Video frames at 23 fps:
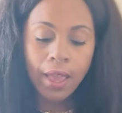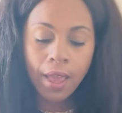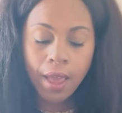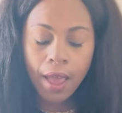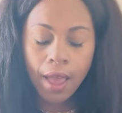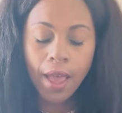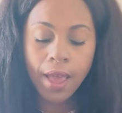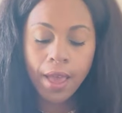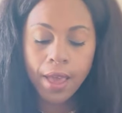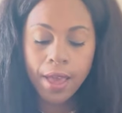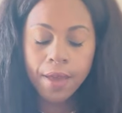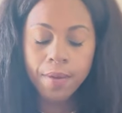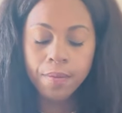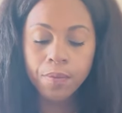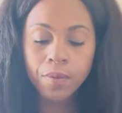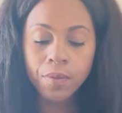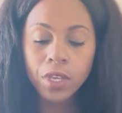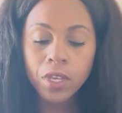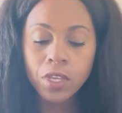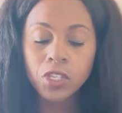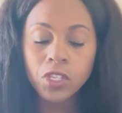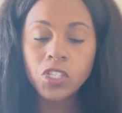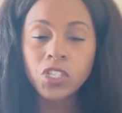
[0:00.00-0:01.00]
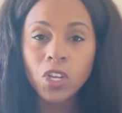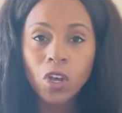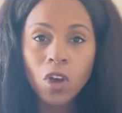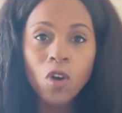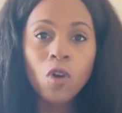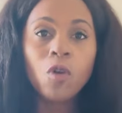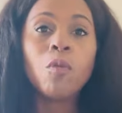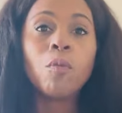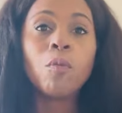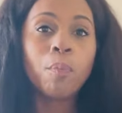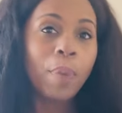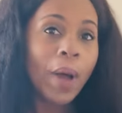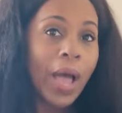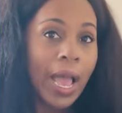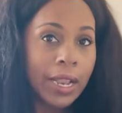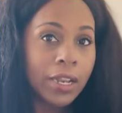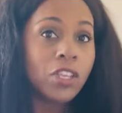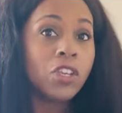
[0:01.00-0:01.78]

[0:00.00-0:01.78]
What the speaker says: But